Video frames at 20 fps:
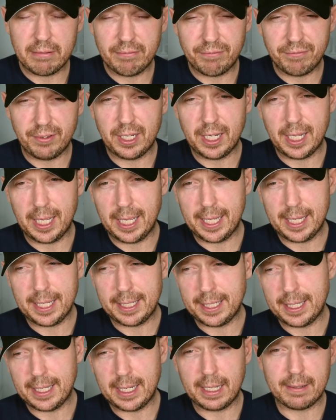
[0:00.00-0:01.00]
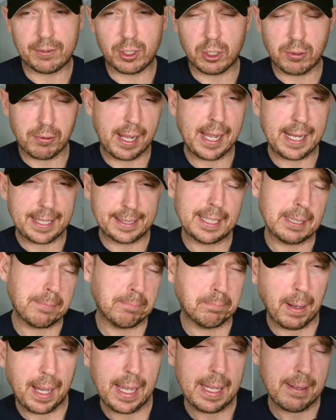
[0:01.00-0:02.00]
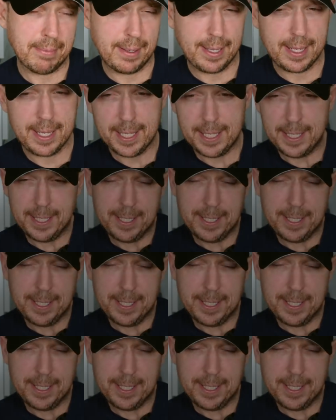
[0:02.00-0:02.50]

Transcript: Infinity, and then they've created this baby